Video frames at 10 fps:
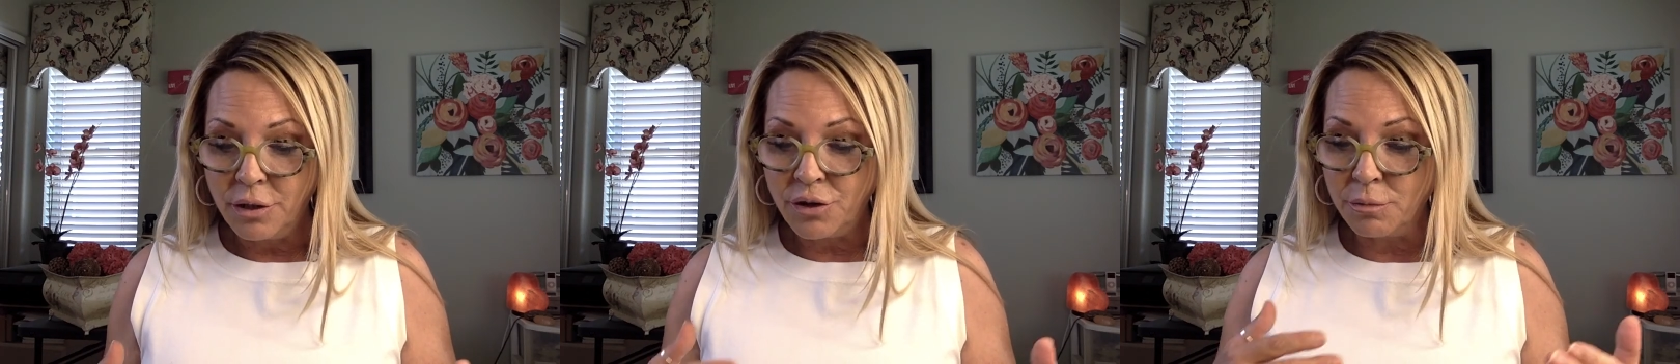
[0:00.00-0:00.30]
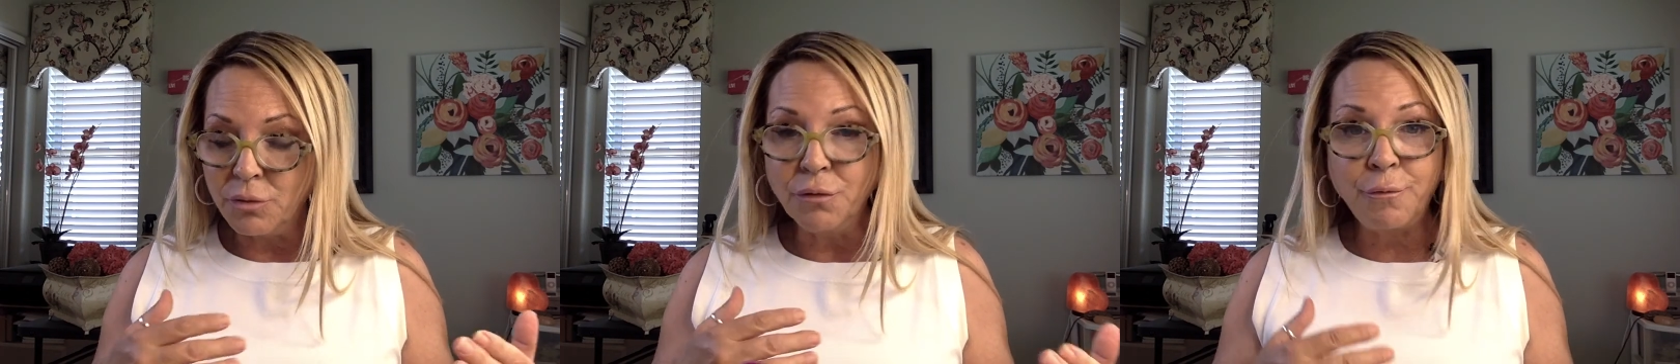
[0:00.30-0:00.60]
to
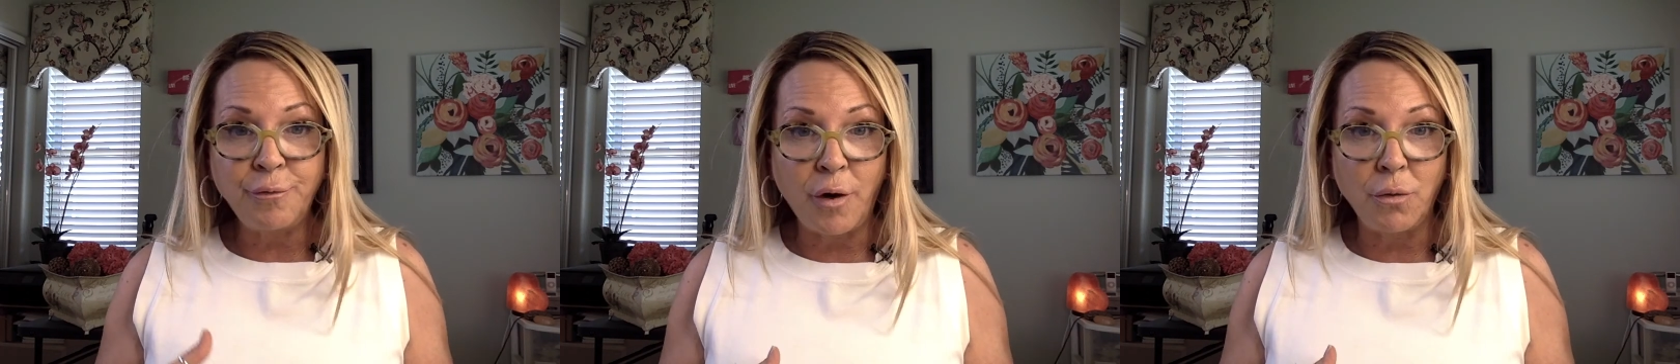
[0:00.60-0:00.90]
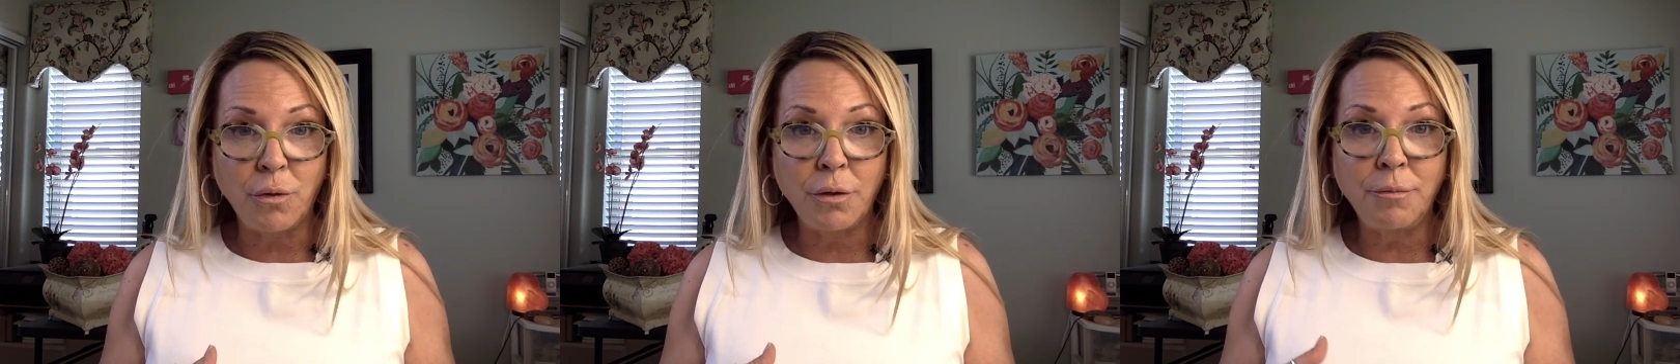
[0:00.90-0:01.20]
move
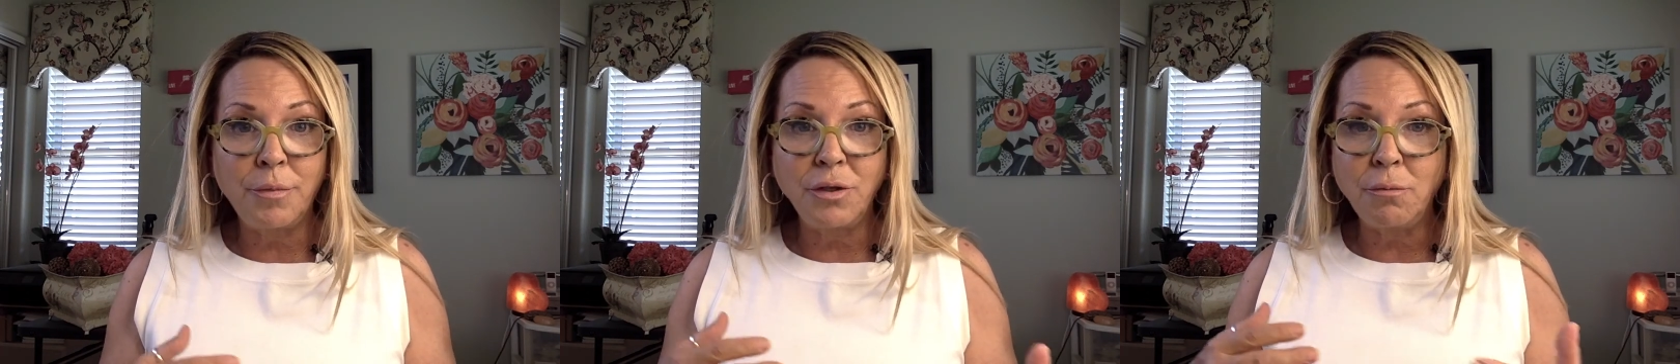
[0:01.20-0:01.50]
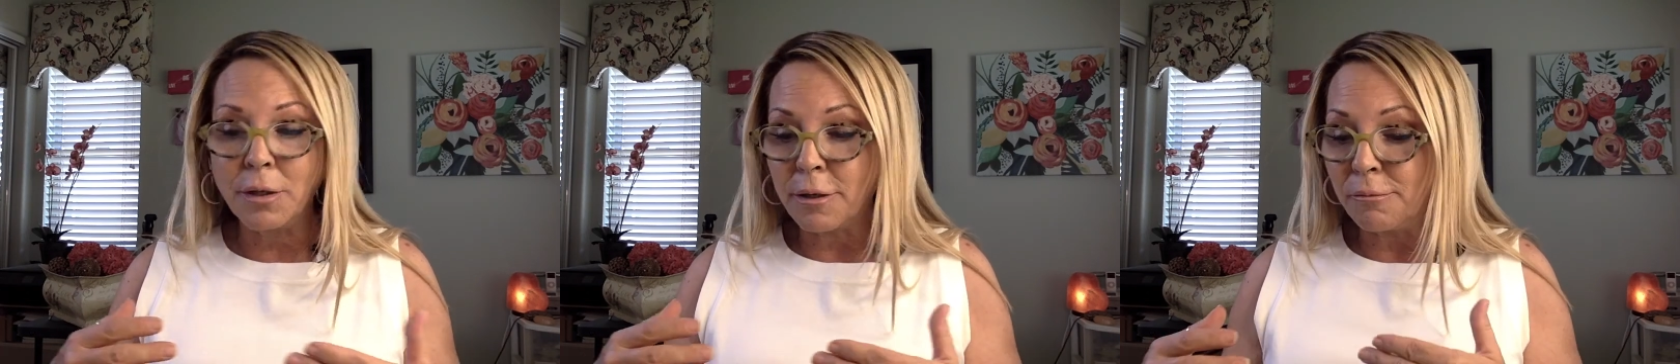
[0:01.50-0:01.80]
forward, but you've
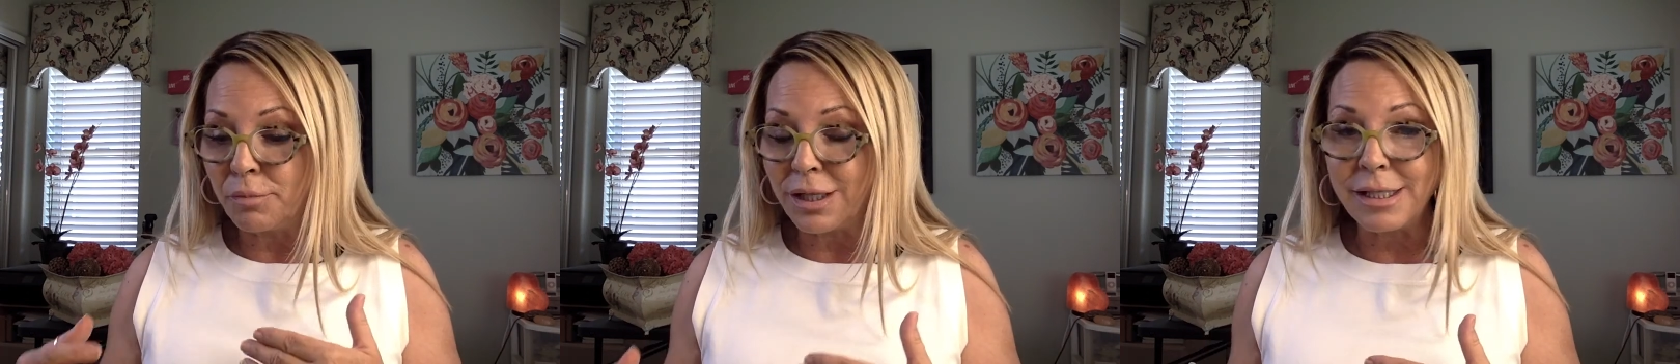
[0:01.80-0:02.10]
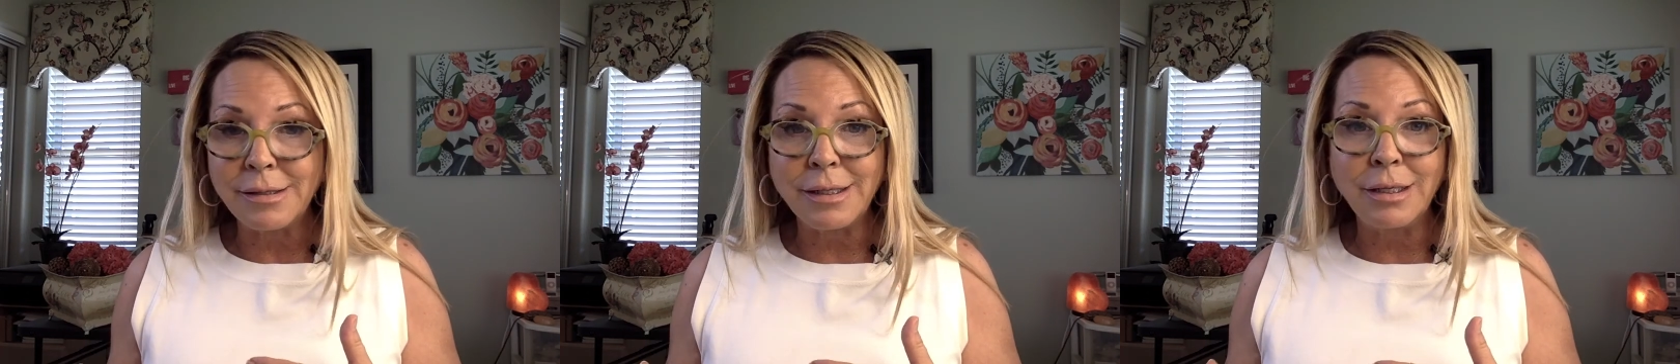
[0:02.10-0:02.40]
been
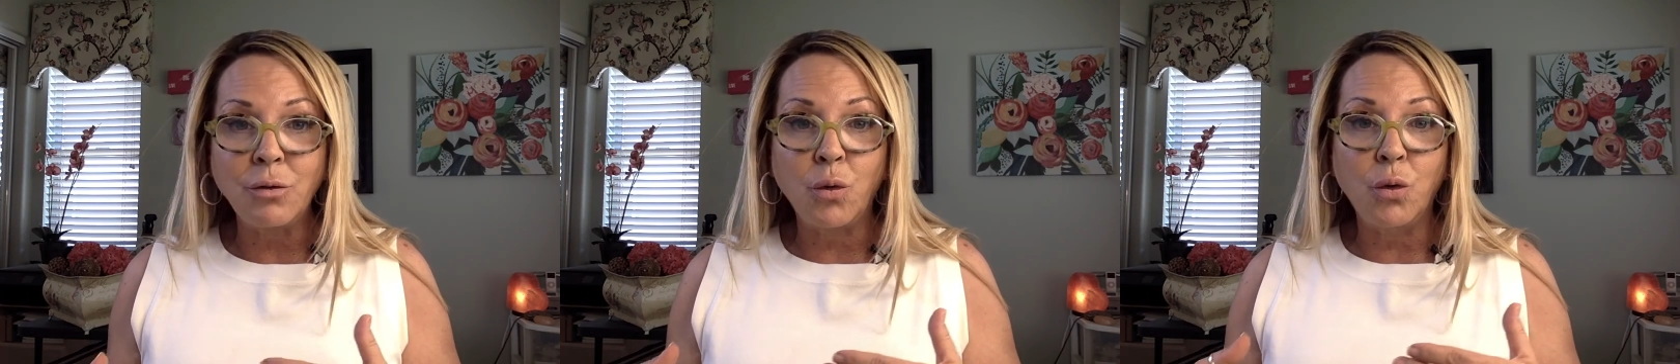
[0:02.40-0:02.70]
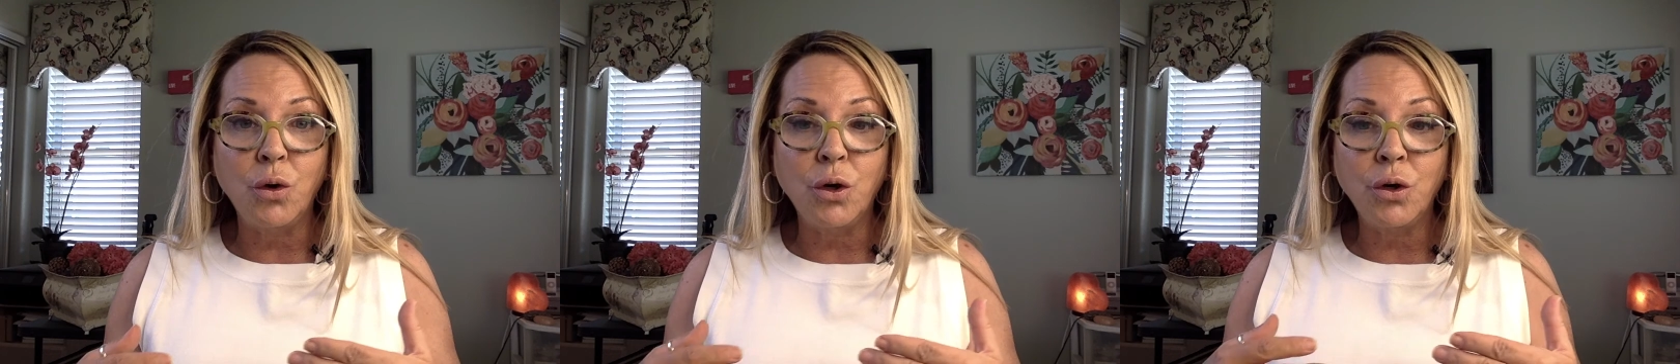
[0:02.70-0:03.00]
complacent
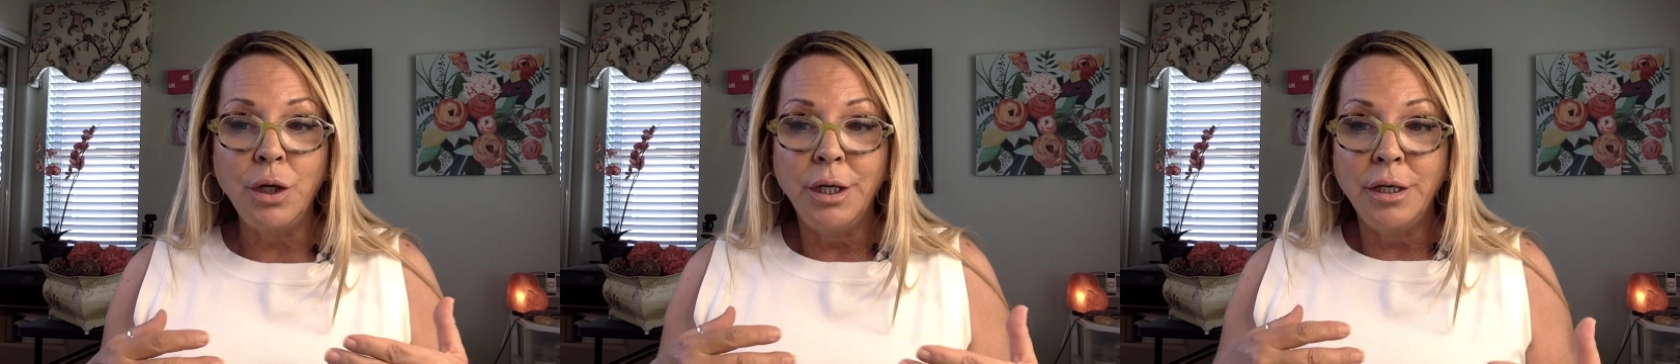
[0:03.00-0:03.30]
or